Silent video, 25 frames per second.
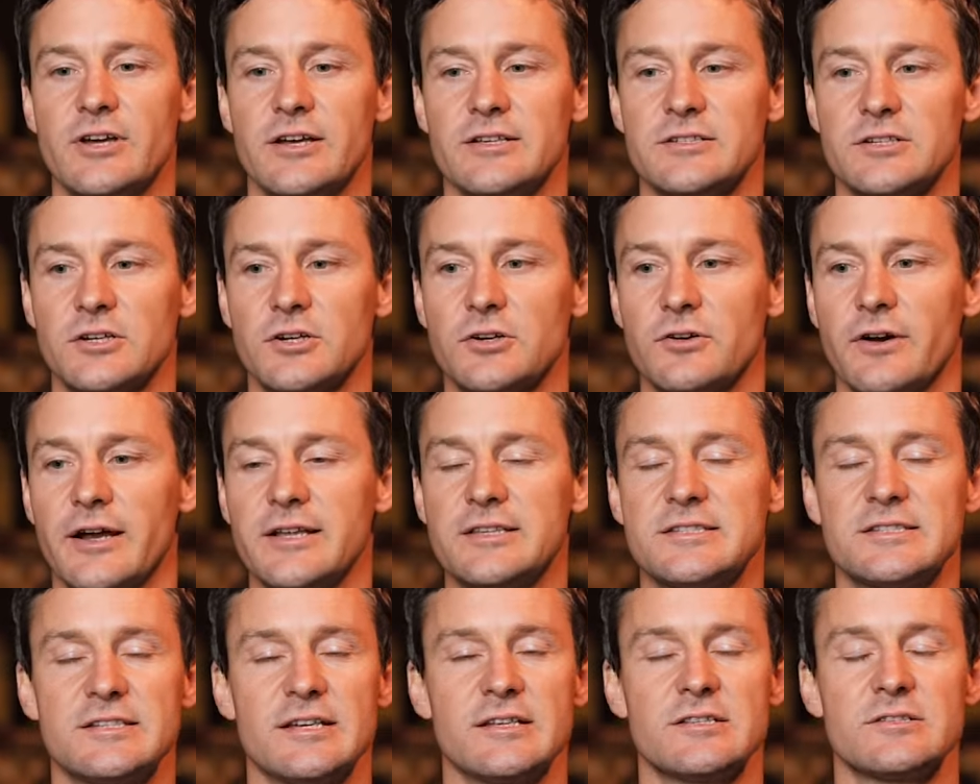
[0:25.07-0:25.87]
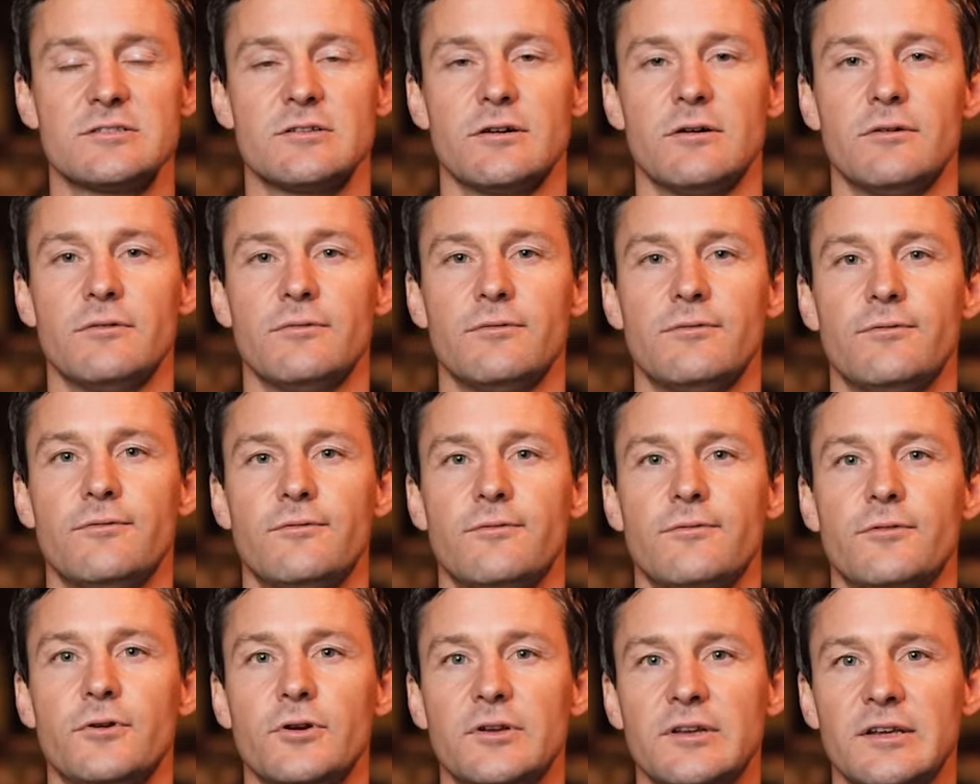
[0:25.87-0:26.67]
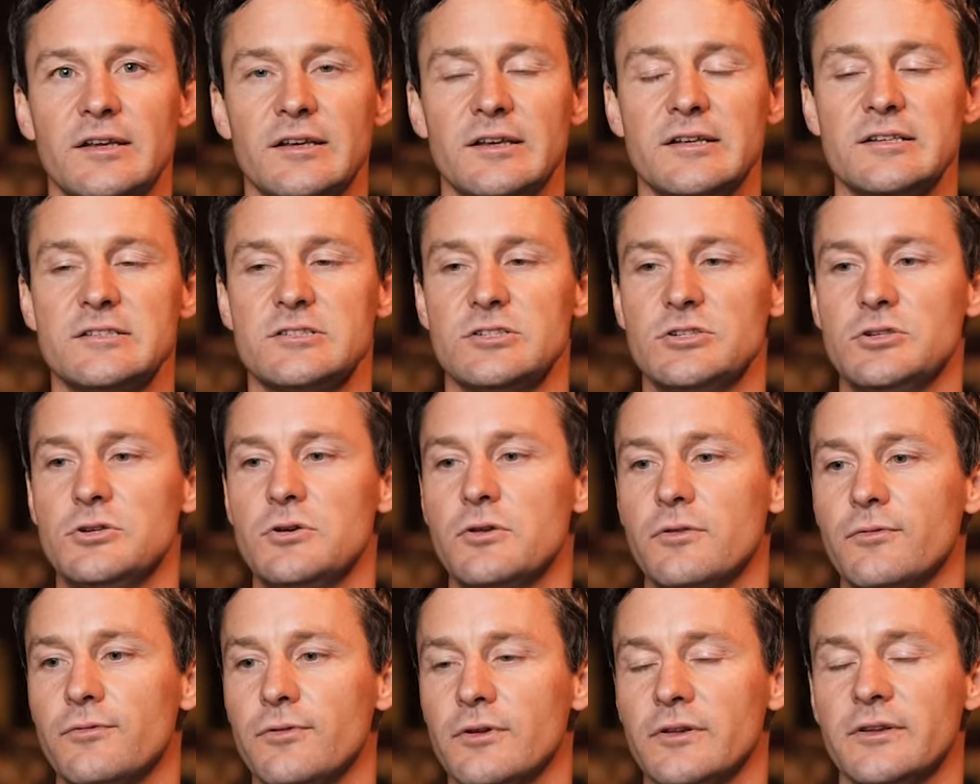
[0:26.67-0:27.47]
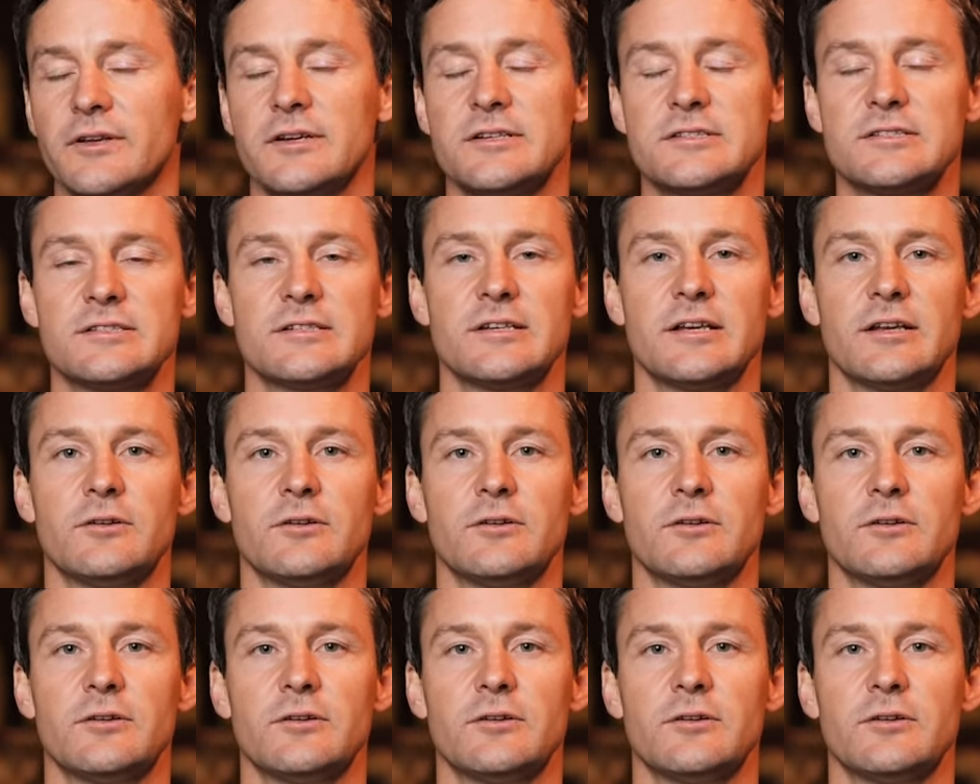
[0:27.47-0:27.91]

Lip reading: has a great sense of fruitiness, youthfulness.